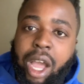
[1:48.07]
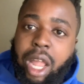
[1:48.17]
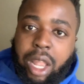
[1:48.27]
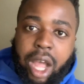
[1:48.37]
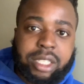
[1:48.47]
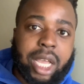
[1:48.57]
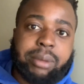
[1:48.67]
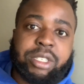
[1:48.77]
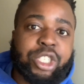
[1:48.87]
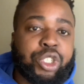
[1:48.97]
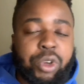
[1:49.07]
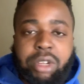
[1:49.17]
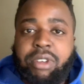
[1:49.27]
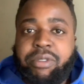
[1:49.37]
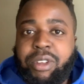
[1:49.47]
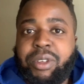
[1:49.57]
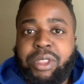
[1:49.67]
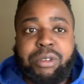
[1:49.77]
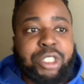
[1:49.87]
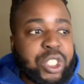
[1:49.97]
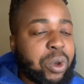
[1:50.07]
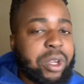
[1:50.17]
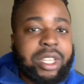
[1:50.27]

A lot of times they just show you the revenue. They don't show you